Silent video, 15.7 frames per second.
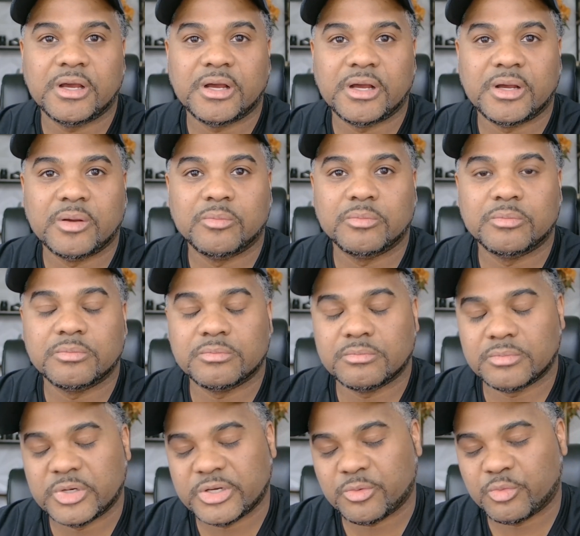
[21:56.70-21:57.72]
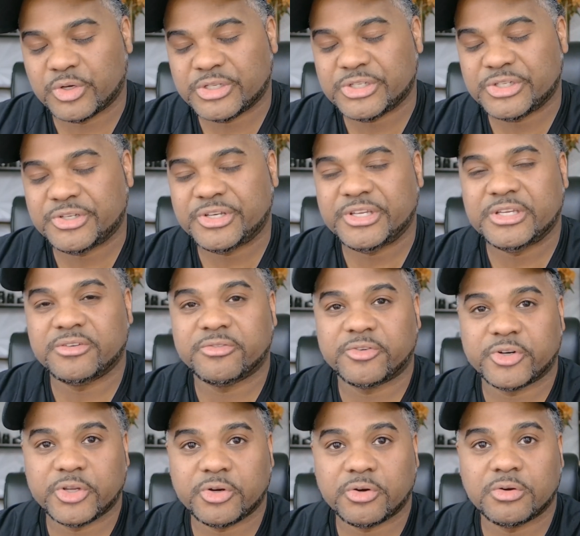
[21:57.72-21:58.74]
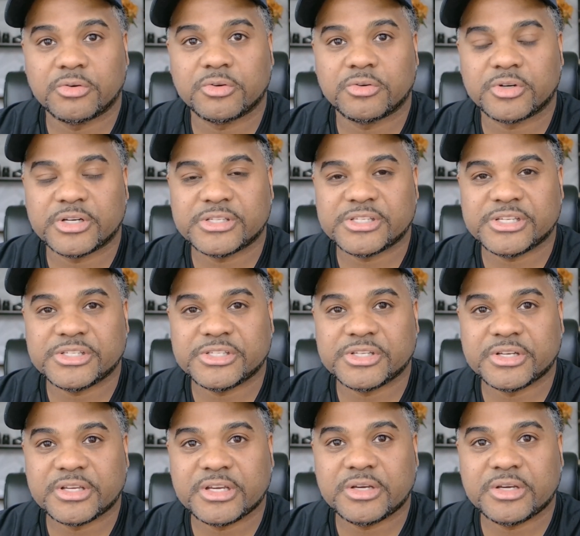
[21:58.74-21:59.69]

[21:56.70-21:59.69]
but what you need for your own organization